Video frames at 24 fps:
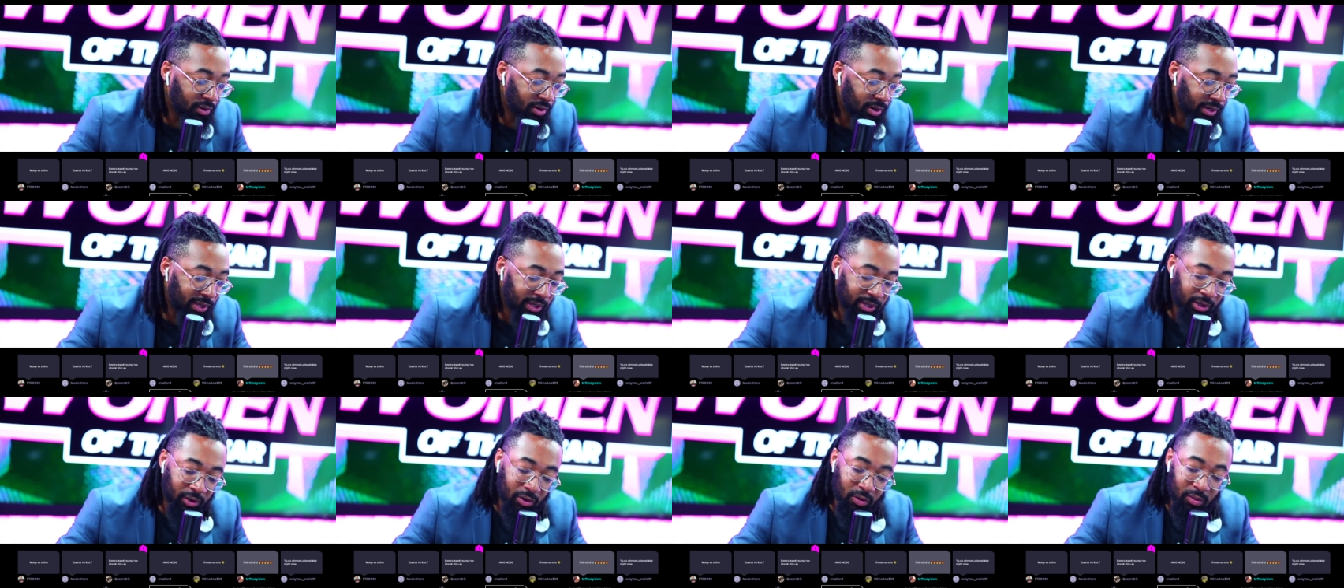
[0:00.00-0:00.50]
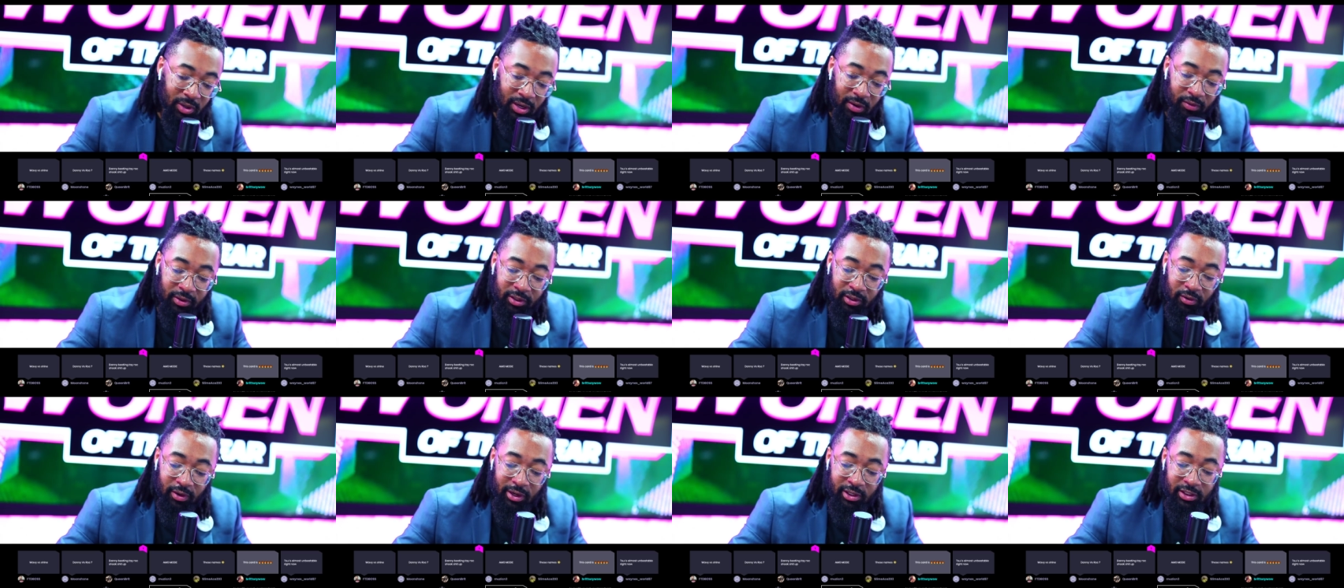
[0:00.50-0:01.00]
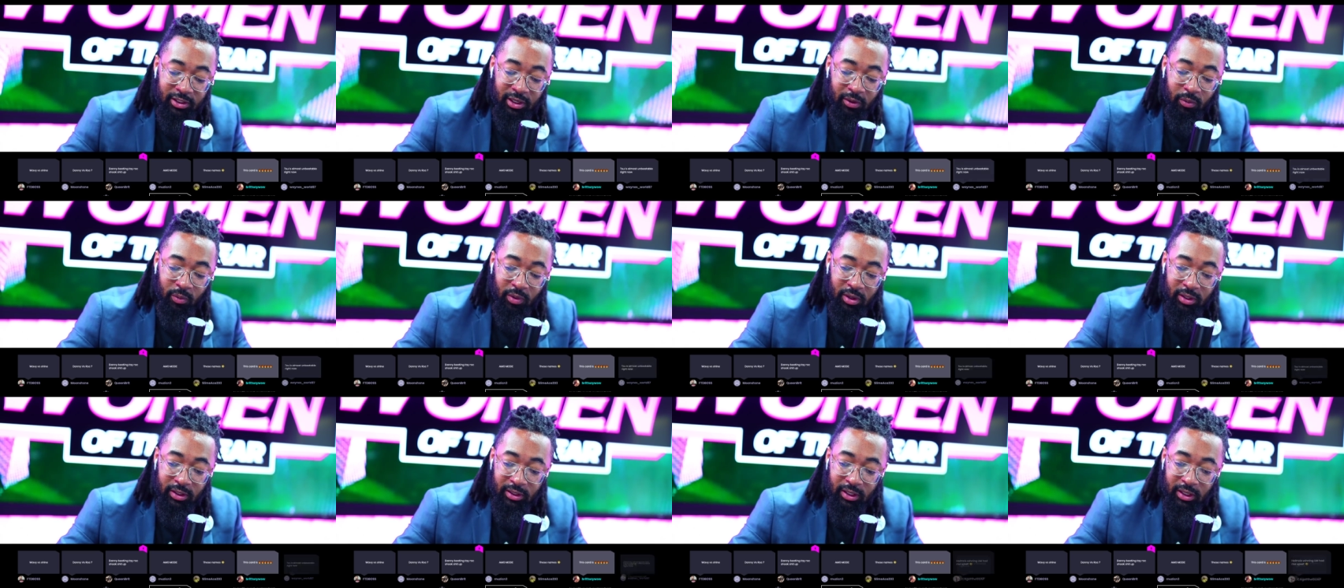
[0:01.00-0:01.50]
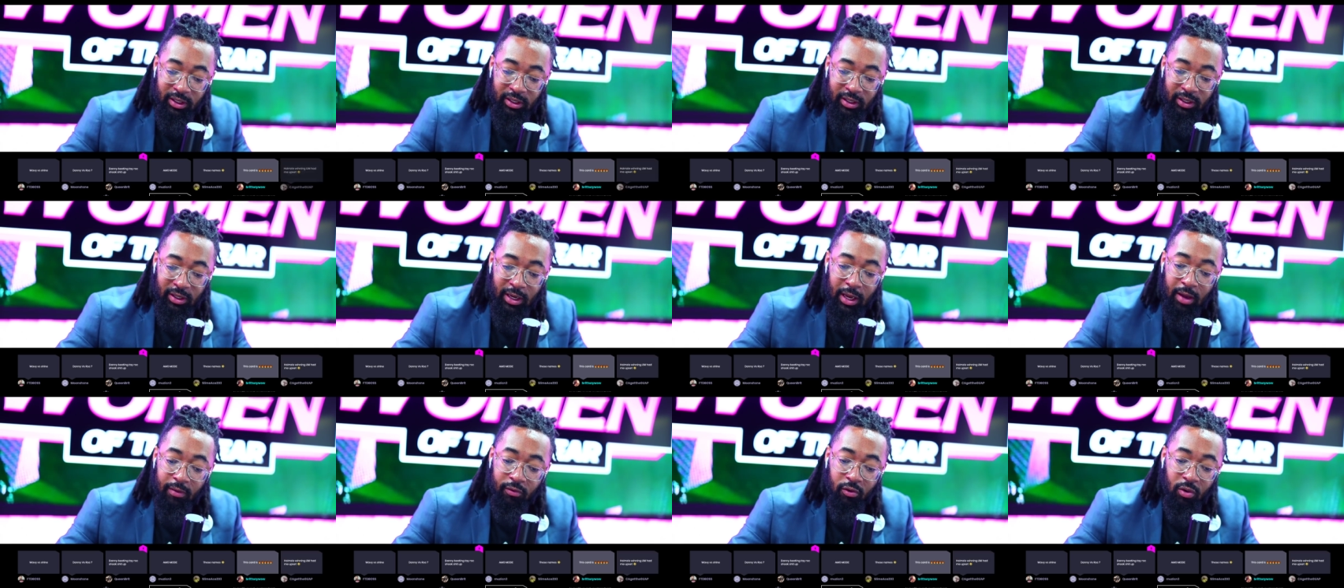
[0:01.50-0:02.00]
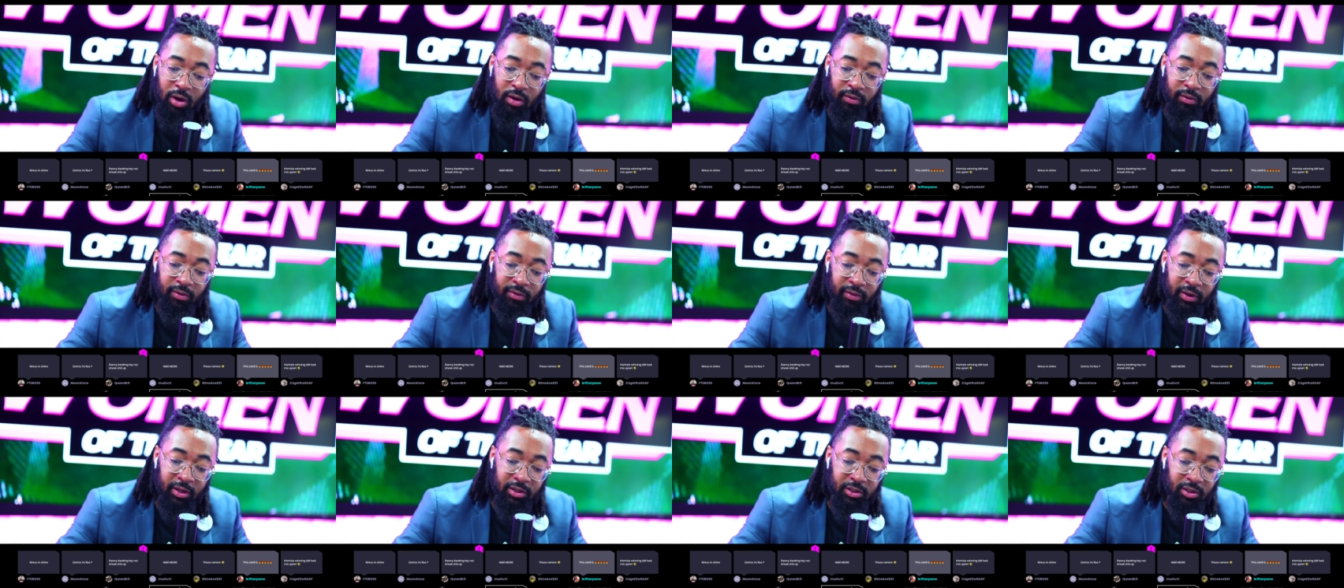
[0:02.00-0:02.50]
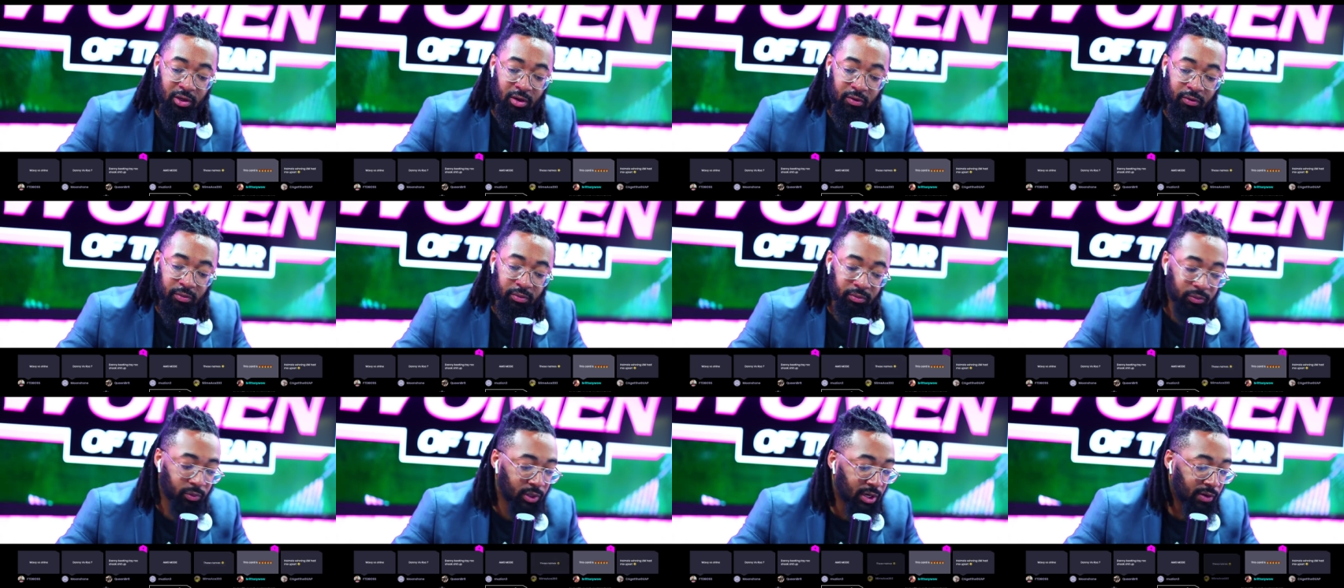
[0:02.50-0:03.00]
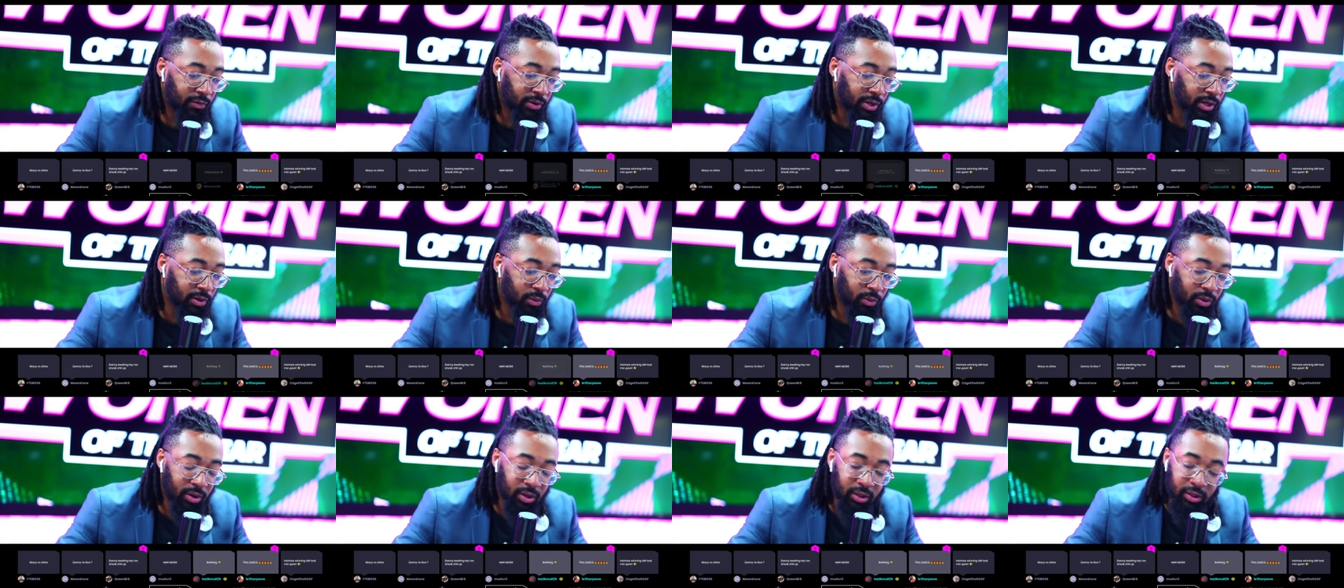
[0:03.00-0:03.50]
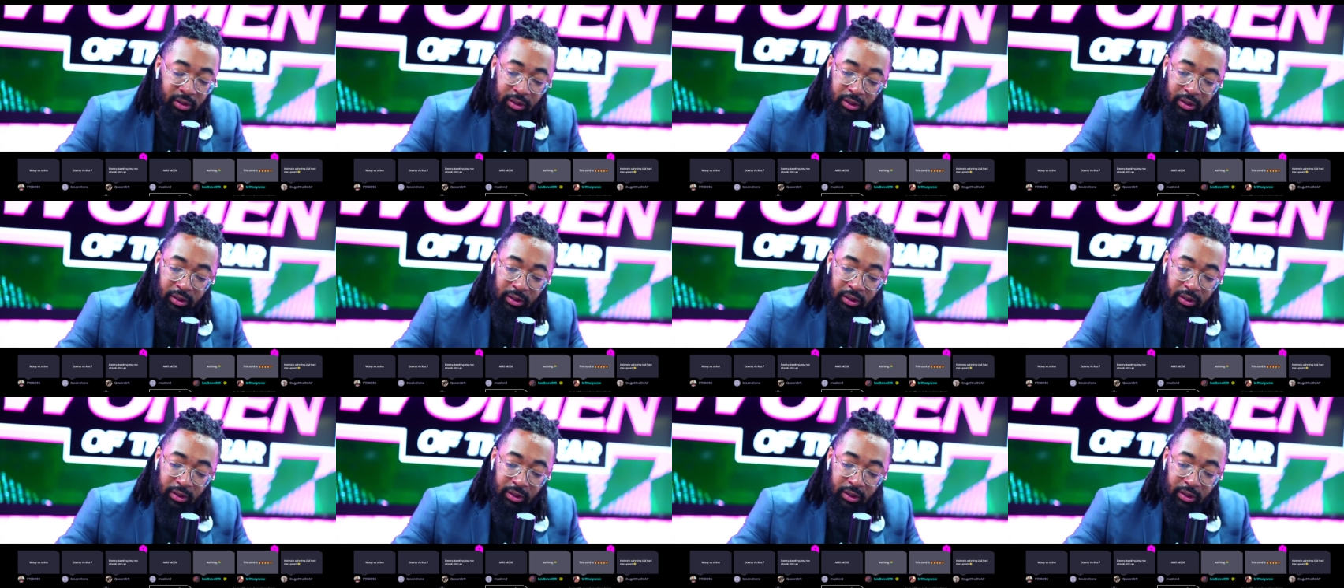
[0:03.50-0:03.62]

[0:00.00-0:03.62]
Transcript: They can go whatever direction they want. They can have whoever face off whenever they want.